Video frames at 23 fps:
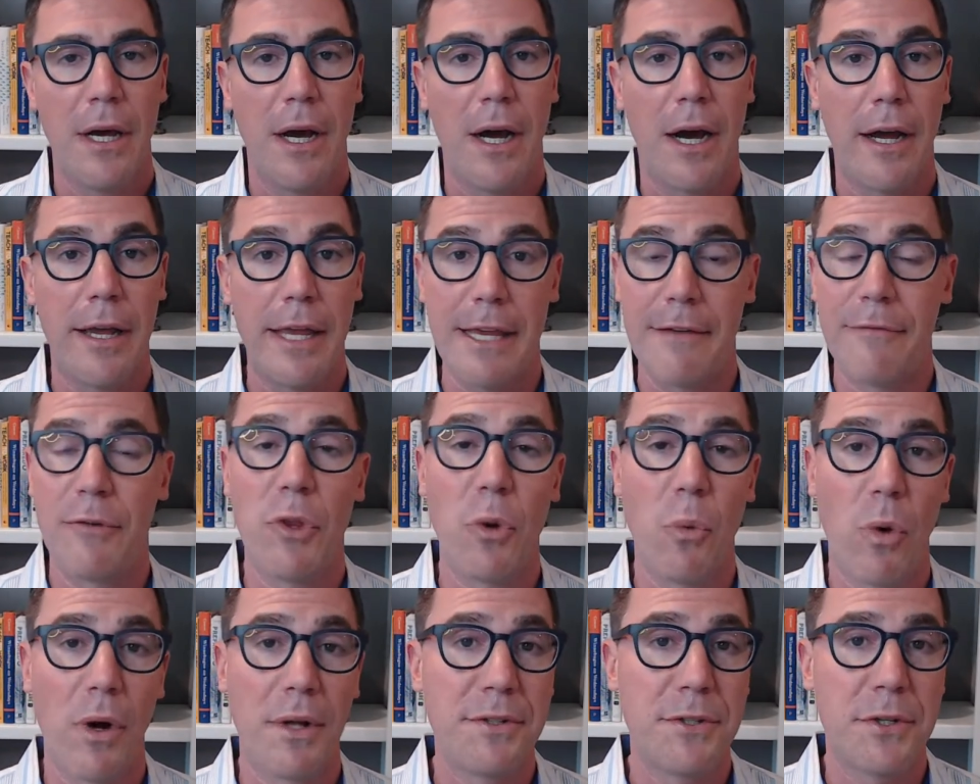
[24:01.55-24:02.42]
uh, even
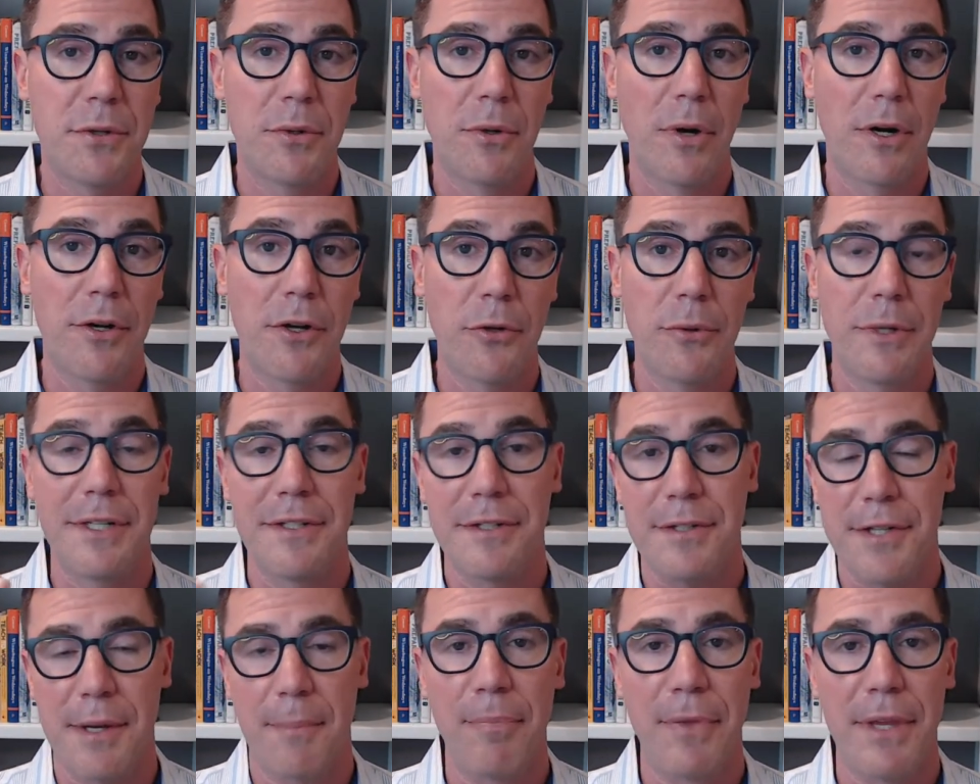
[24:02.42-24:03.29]
the ones who are doing
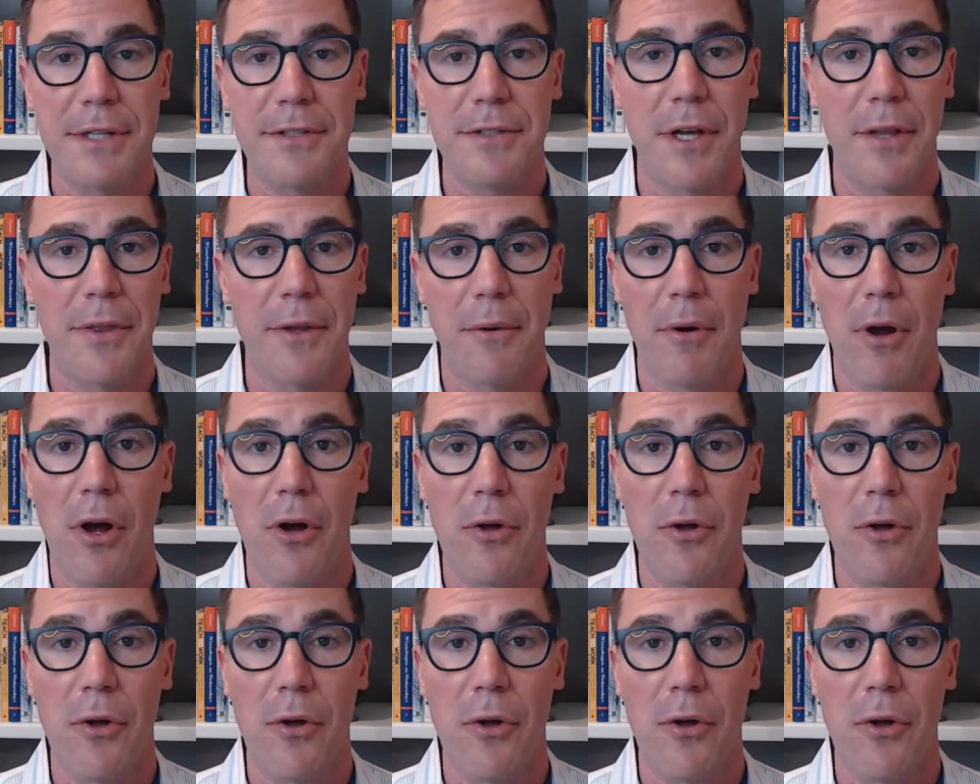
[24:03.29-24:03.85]
some things on their